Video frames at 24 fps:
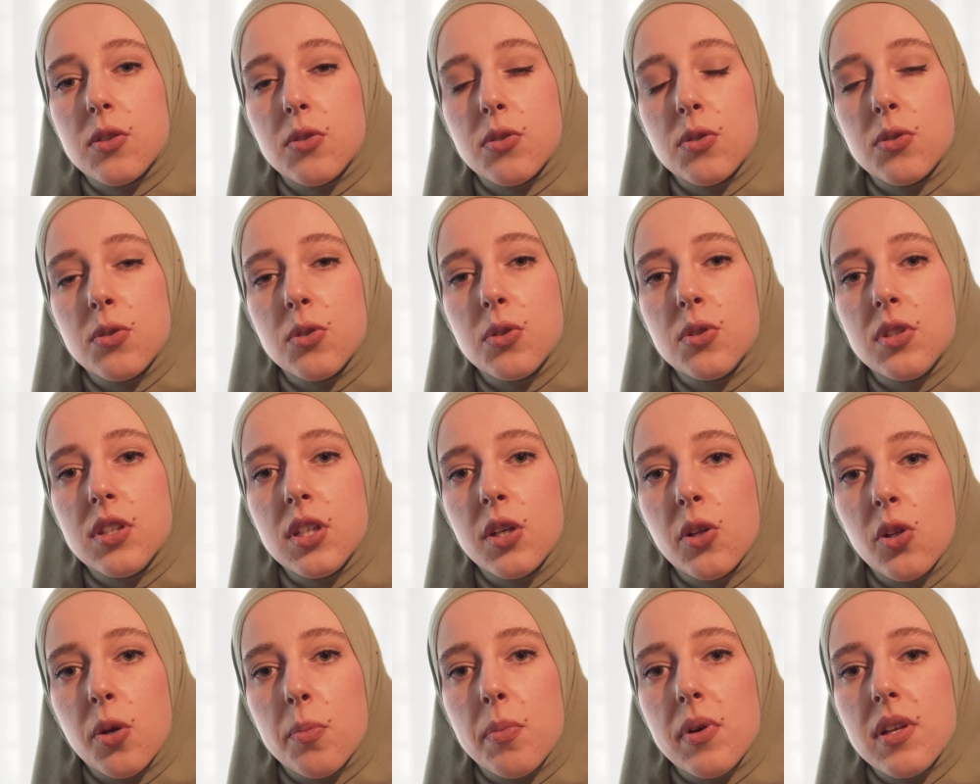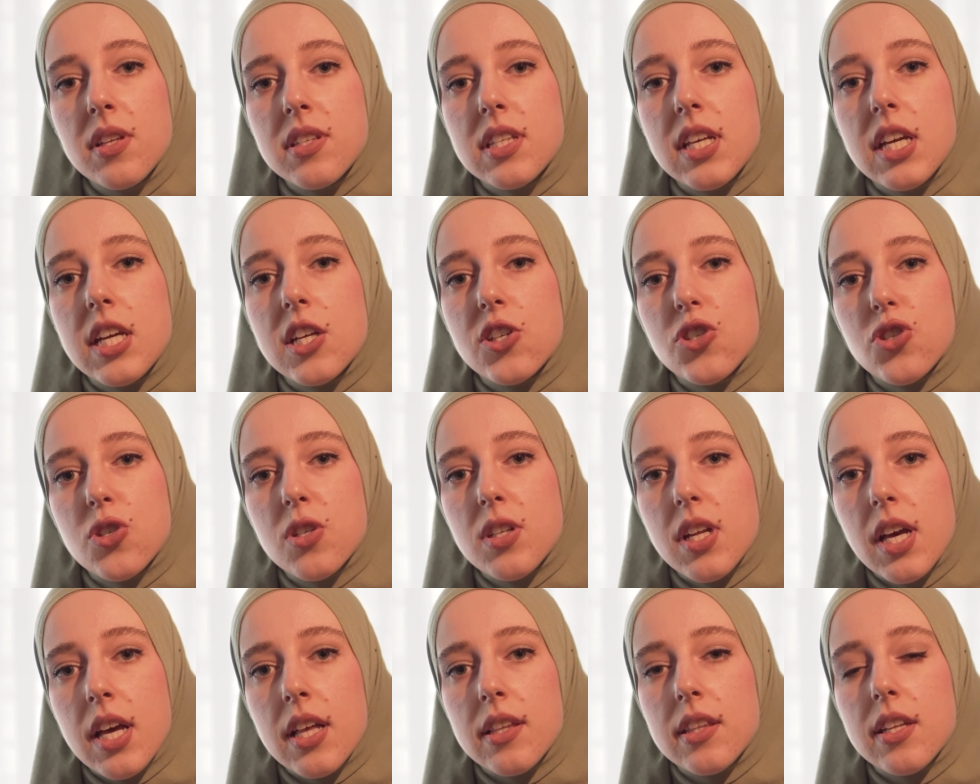to the
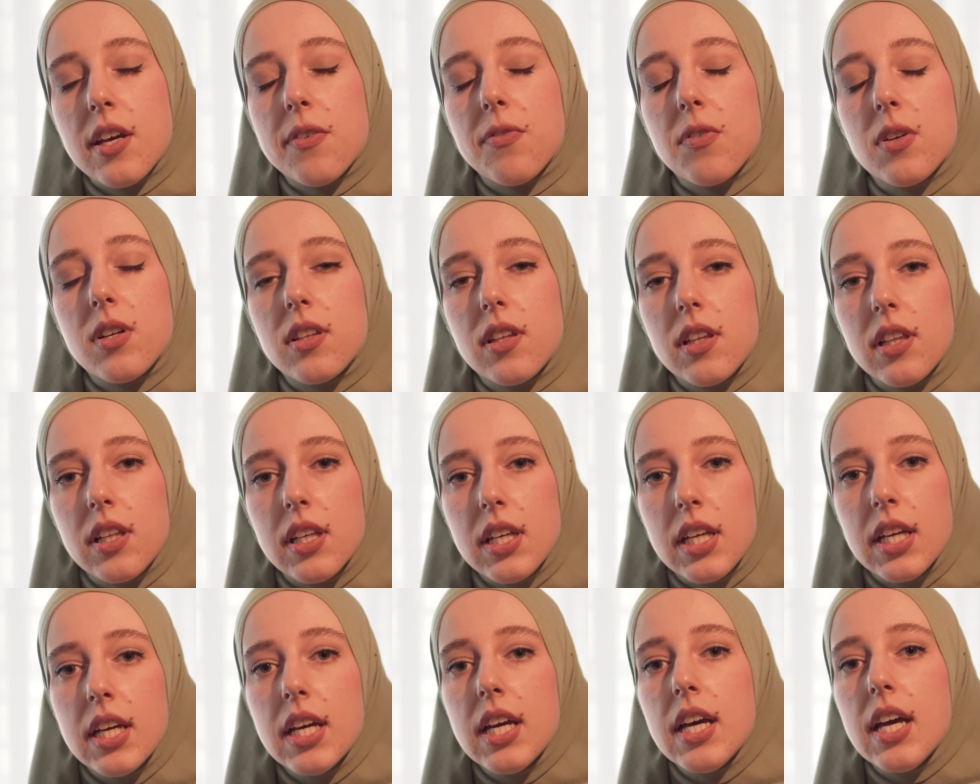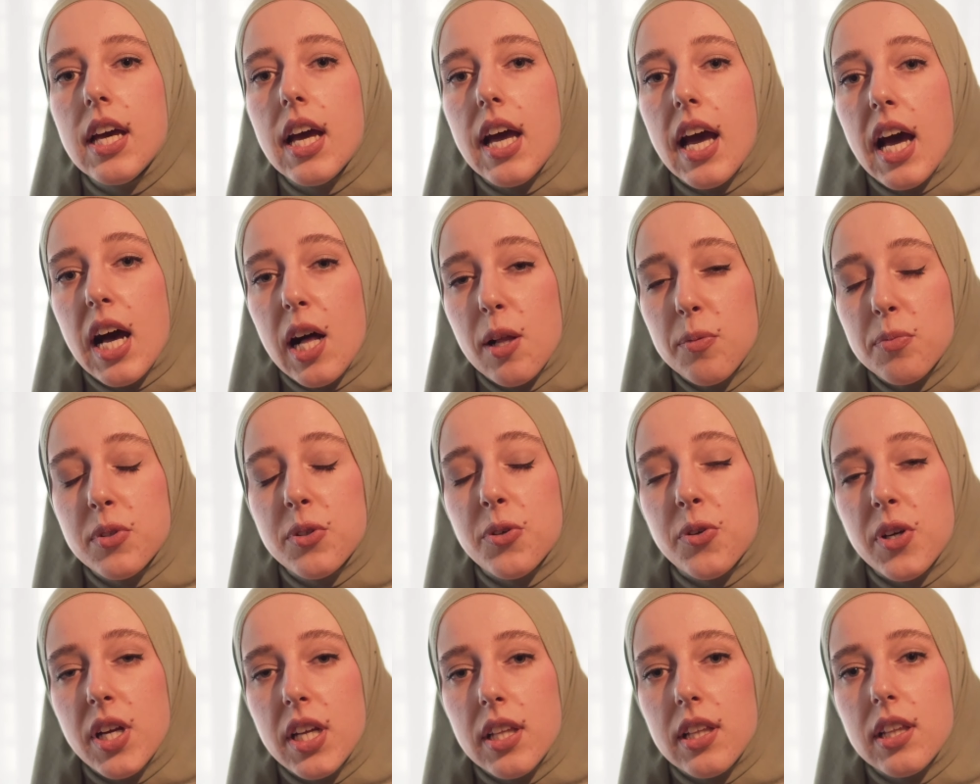globalization, and definitely helped
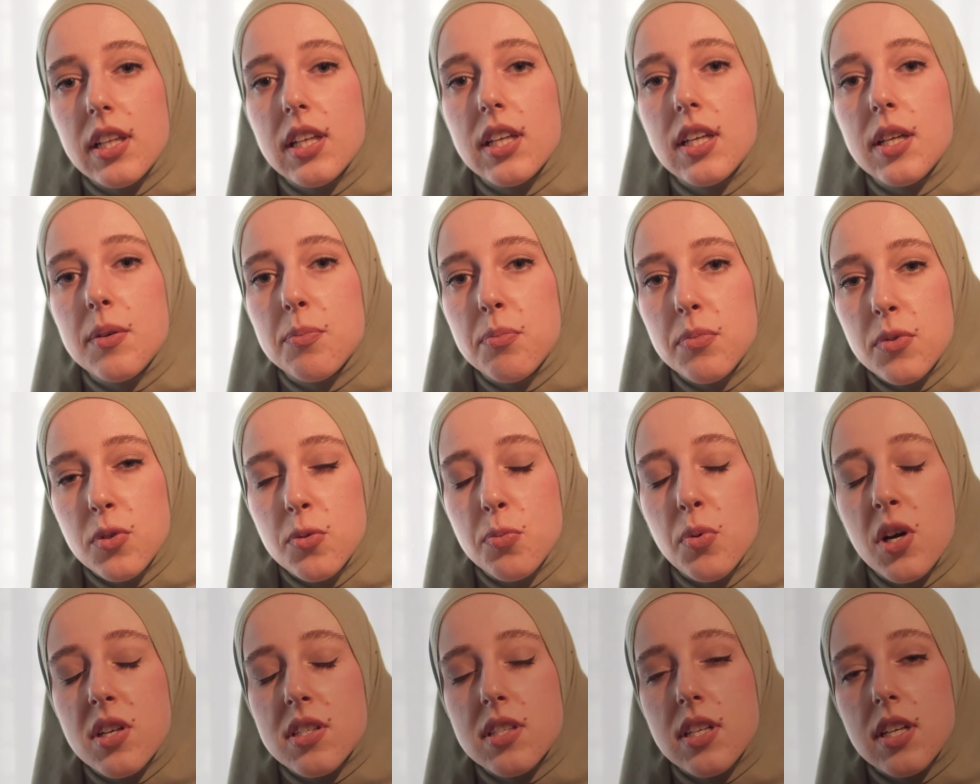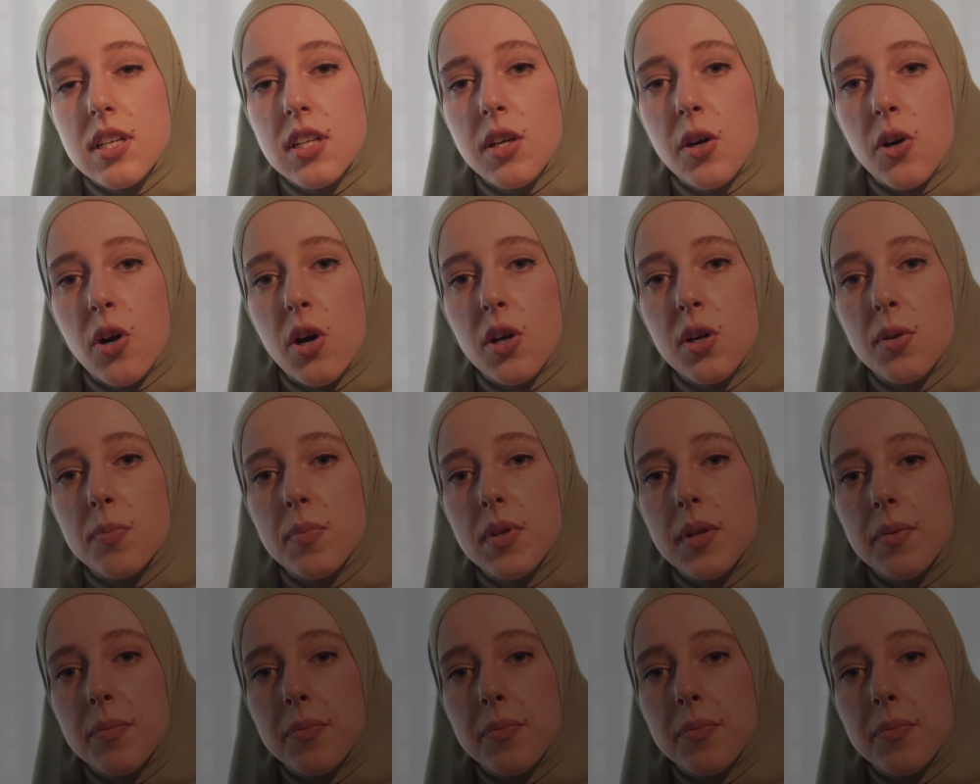greatly to Bosnian economy.